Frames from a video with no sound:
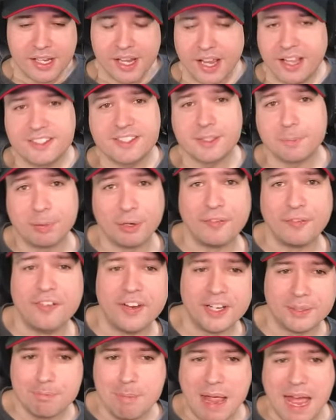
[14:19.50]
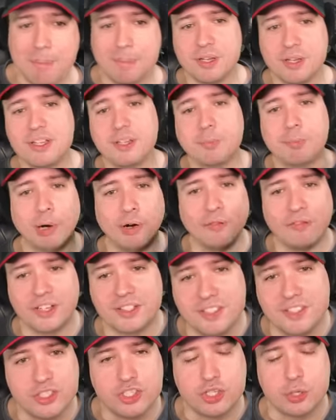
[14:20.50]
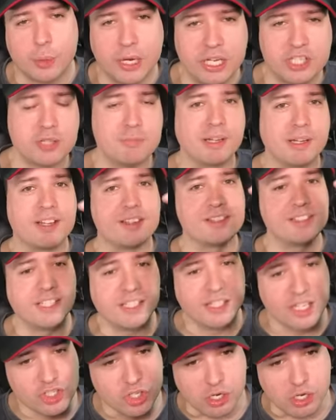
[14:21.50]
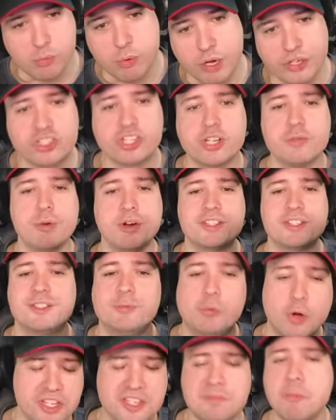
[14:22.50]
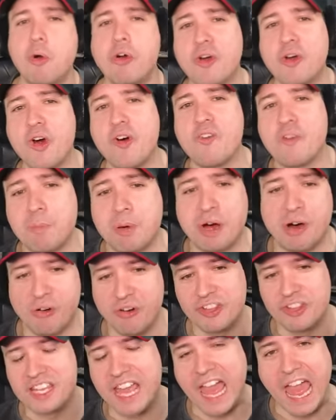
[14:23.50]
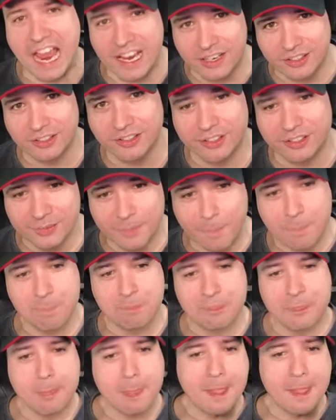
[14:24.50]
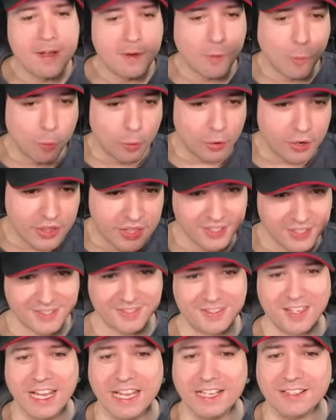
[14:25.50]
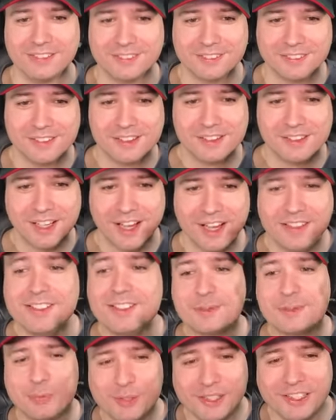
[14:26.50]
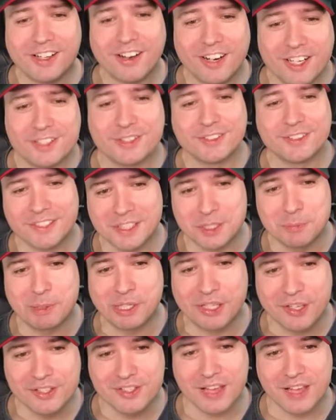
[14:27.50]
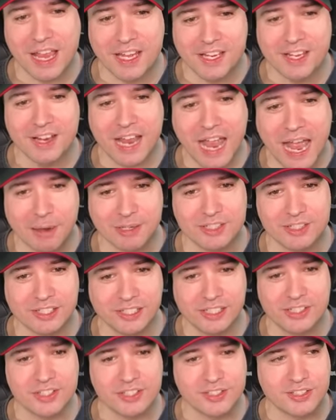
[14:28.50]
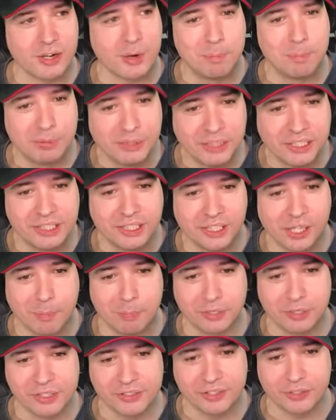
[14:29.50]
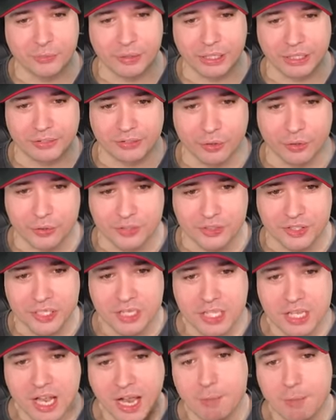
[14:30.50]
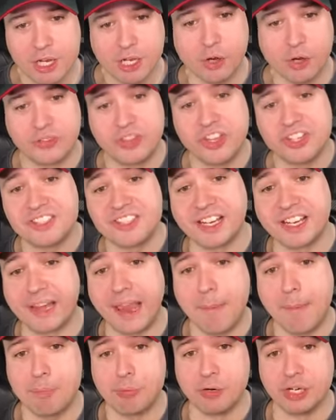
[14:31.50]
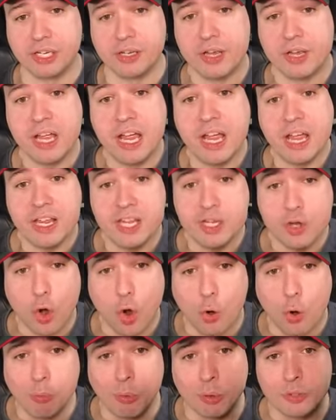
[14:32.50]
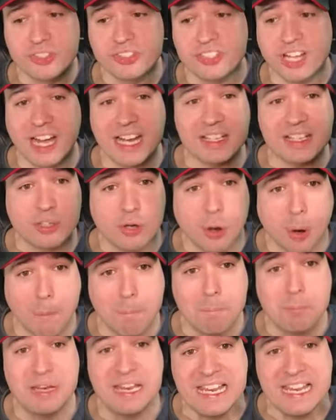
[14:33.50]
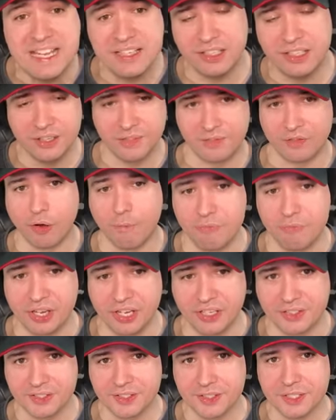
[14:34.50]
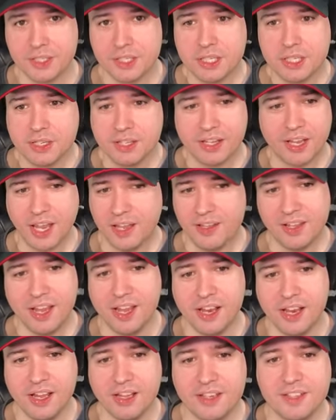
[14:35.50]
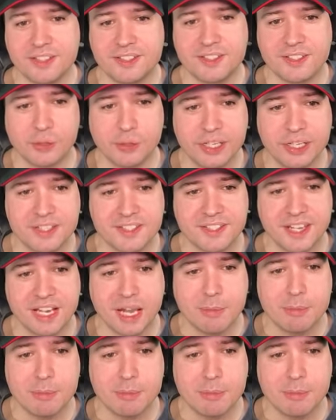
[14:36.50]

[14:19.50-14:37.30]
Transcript: It's the perfect map and the perfect situation, because the initial question was, what's more overpowered, the Angler or this thing? And it's really hard to tell because I can actually just completely obliterate those. I mean, look, this is a Kepri. He almost died completely from this. It, it, it is so insane.